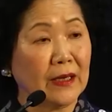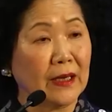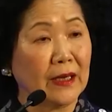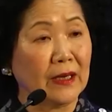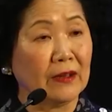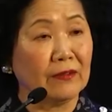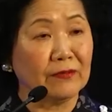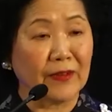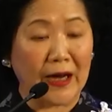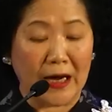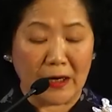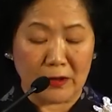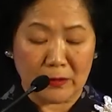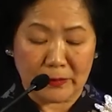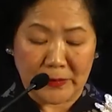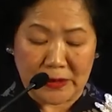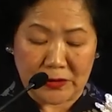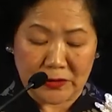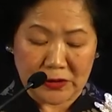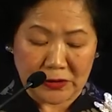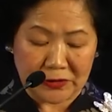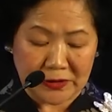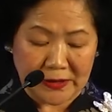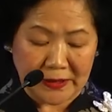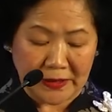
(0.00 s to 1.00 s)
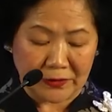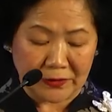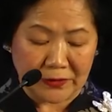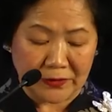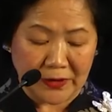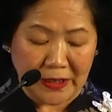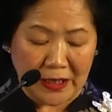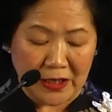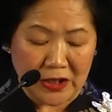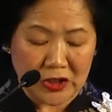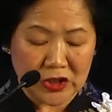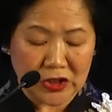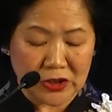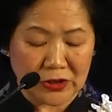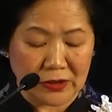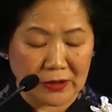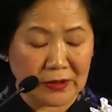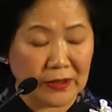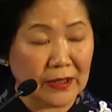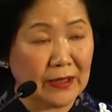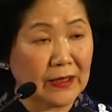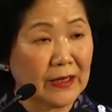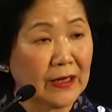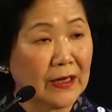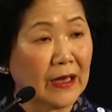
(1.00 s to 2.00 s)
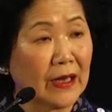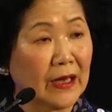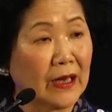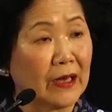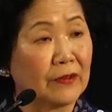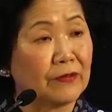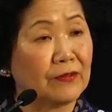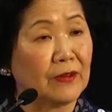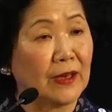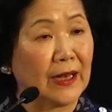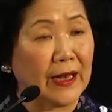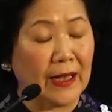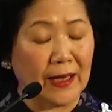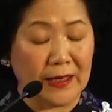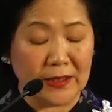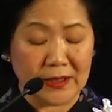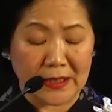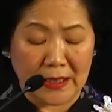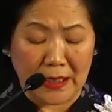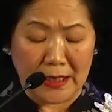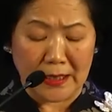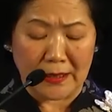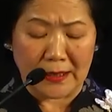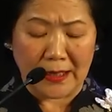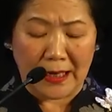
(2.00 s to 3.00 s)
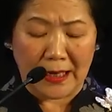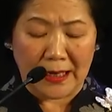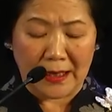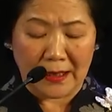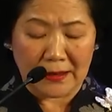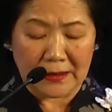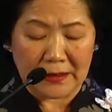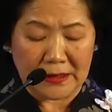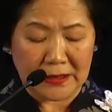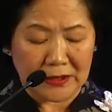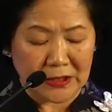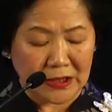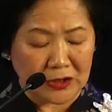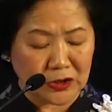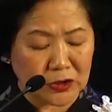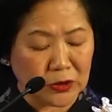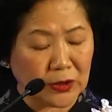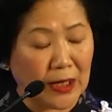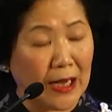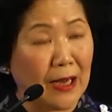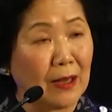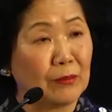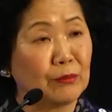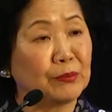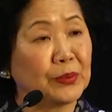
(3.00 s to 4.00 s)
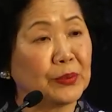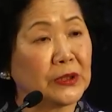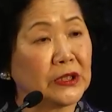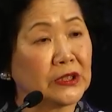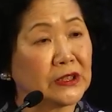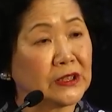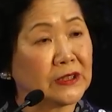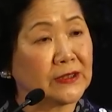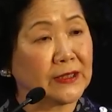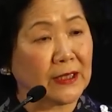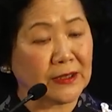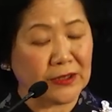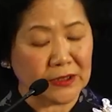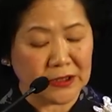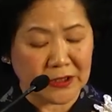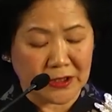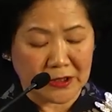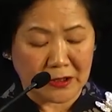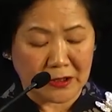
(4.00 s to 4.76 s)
environmental degradation have led and are leading to unprecedented